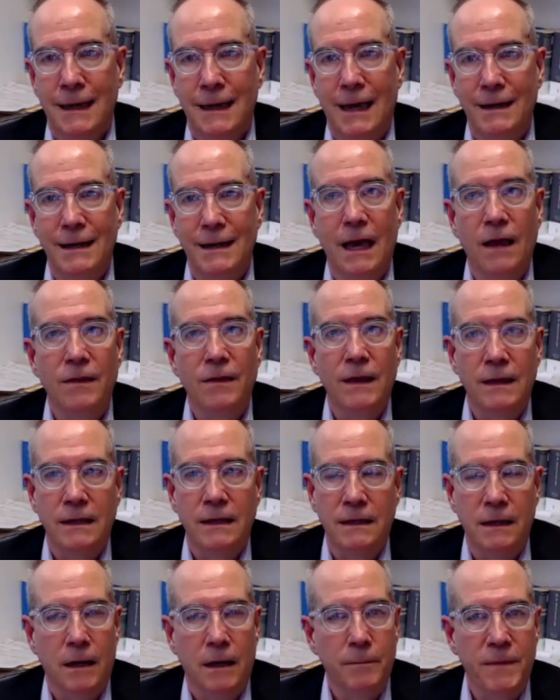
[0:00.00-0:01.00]
And now they
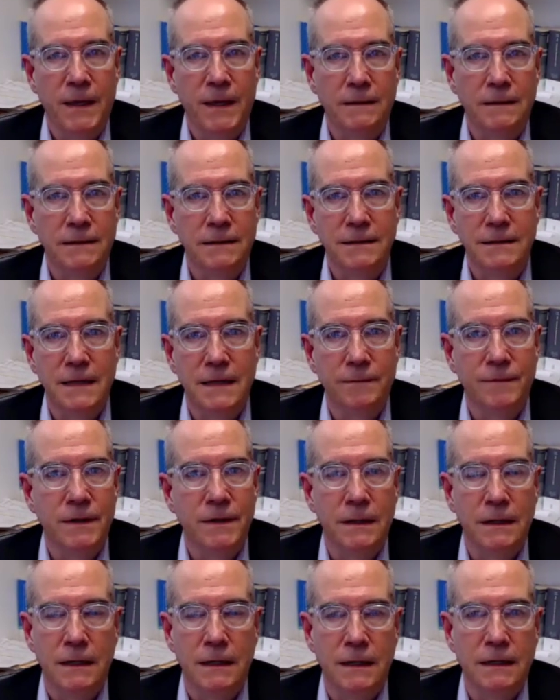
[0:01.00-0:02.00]
can up that to $7,000,
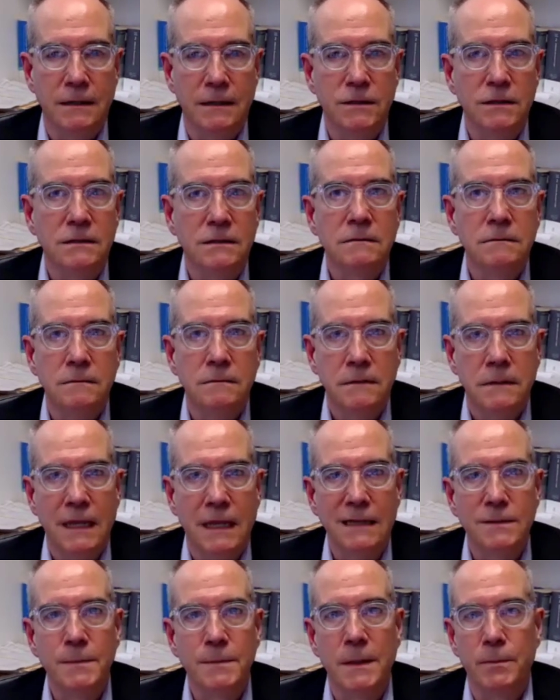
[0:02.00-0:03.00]
and it just
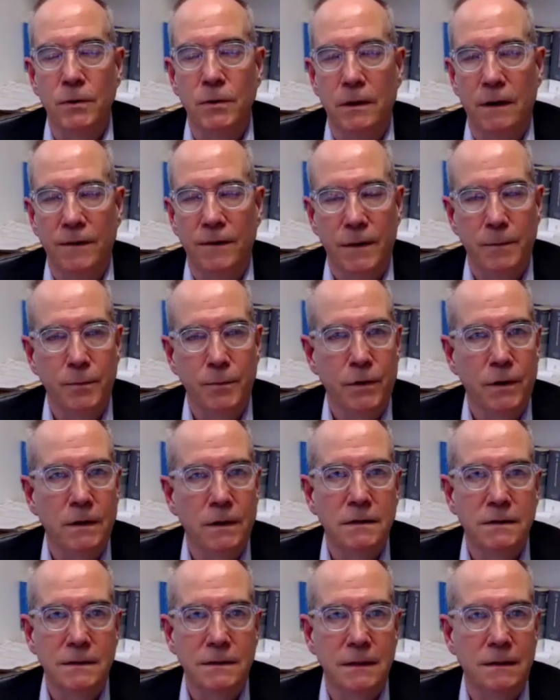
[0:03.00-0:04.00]
gets people off the
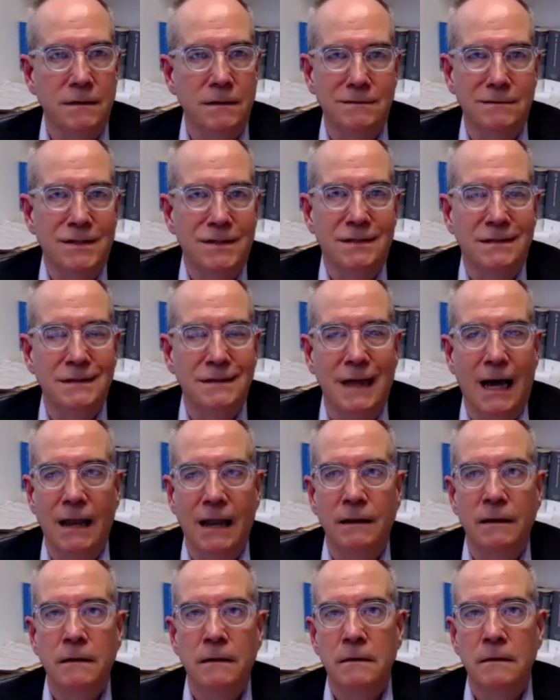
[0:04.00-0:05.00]
books that are just
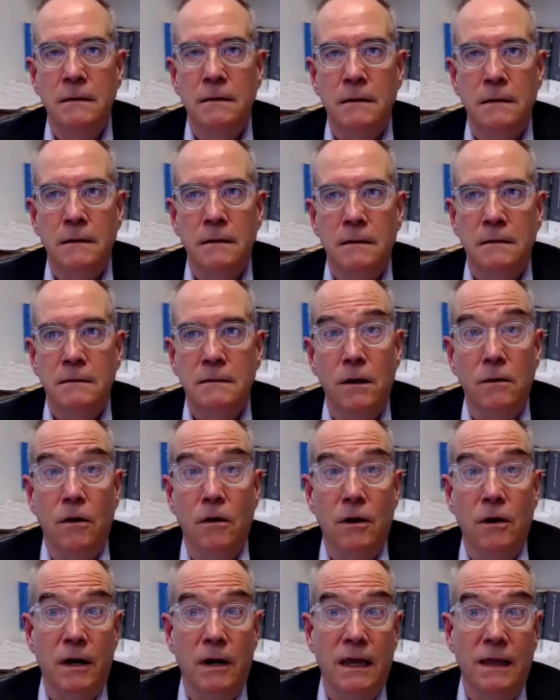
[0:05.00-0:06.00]
no
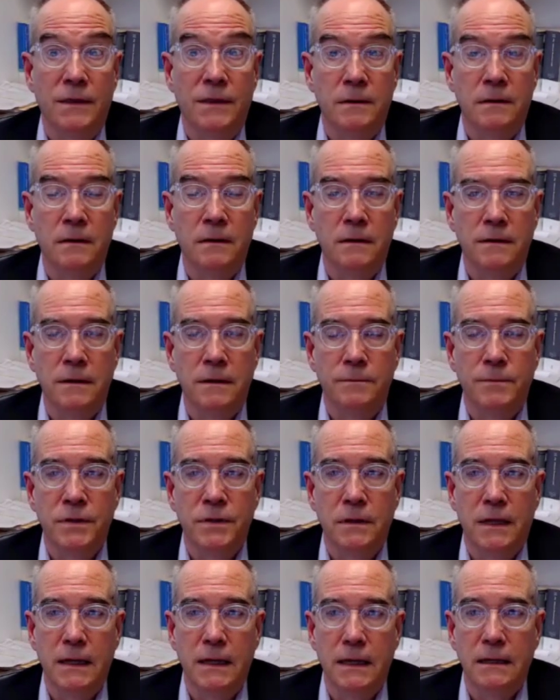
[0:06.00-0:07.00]
longer have the
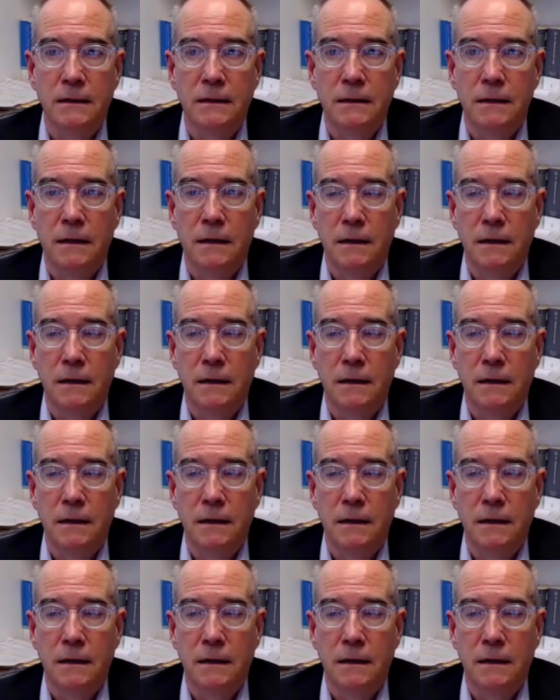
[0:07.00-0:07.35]
plan,